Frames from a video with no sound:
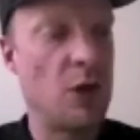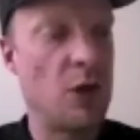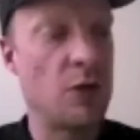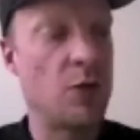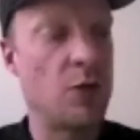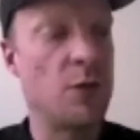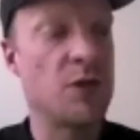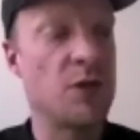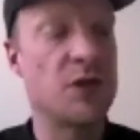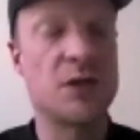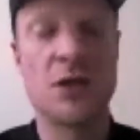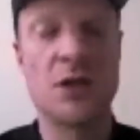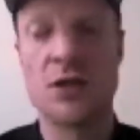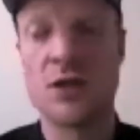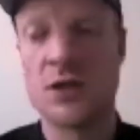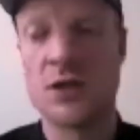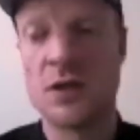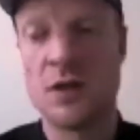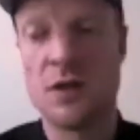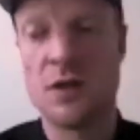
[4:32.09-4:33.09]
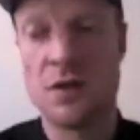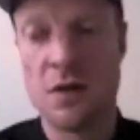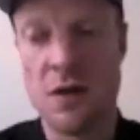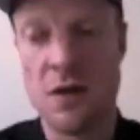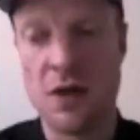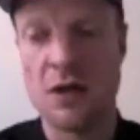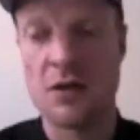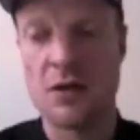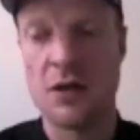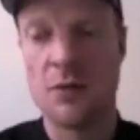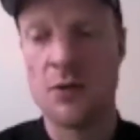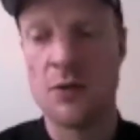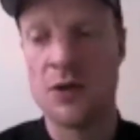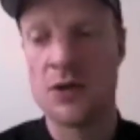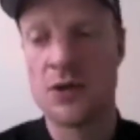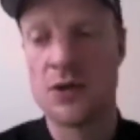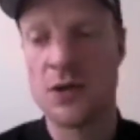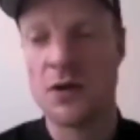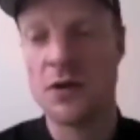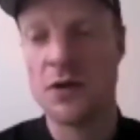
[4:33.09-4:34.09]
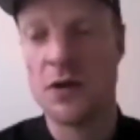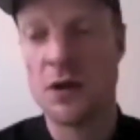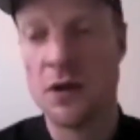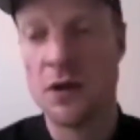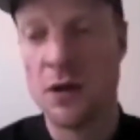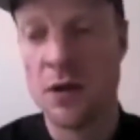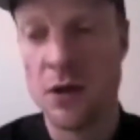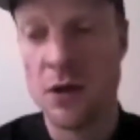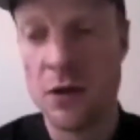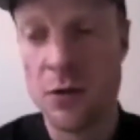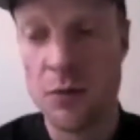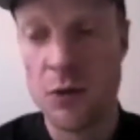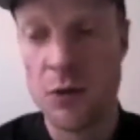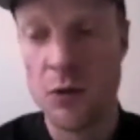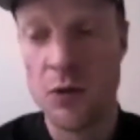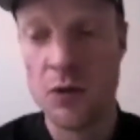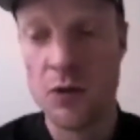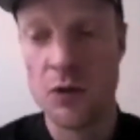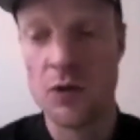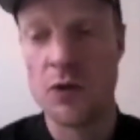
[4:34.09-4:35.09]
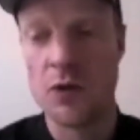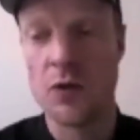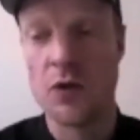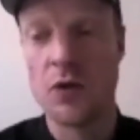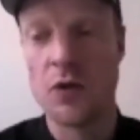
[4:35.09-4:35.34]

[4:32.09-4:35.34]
when do we still think that we're still in a communal